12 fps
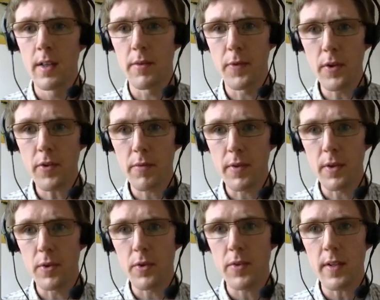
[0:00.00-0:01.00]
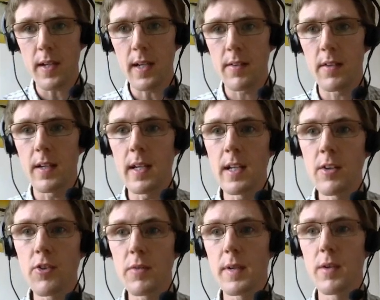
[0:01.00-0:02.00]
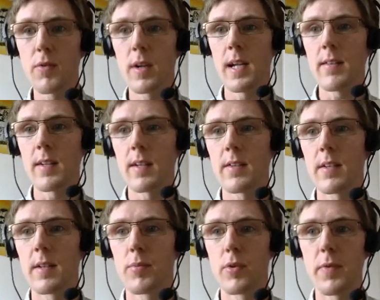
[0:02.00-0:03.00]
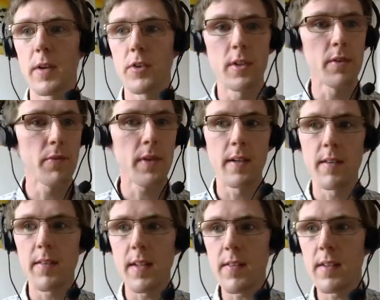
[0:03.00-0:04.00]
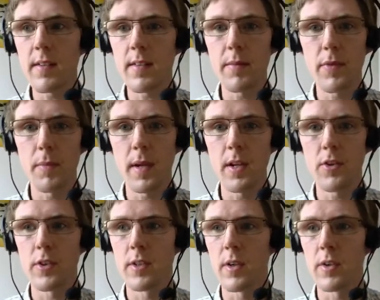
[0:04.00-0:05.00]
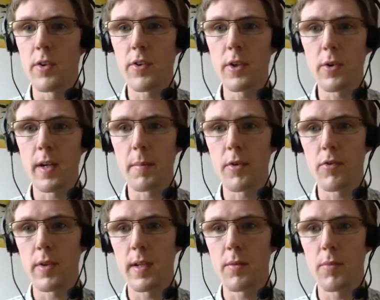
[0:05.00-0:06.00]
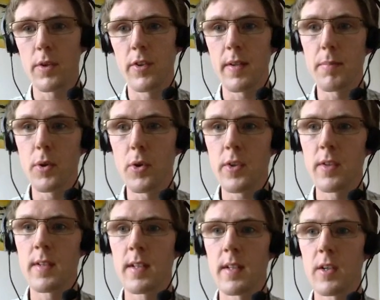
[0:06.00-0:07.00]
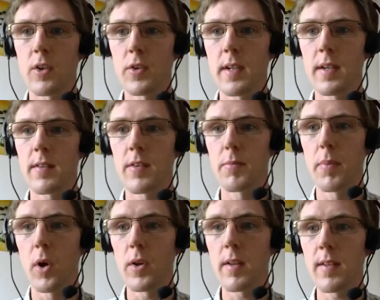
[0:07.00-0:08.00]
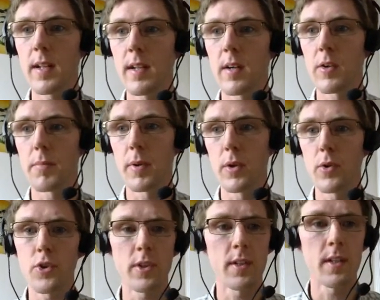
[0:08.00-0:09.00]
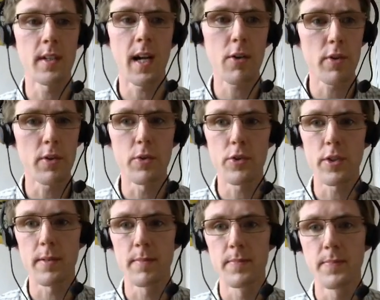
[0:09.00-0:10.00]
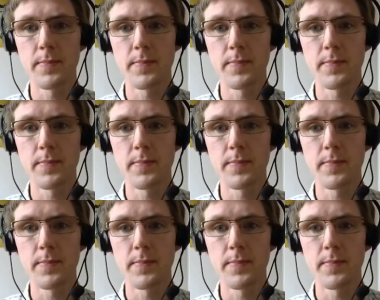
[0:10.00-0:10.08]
The first of those is an EGV relating to the provision of consistent information on soil chemistry, which is important in the context of policy on pollution and agriculture.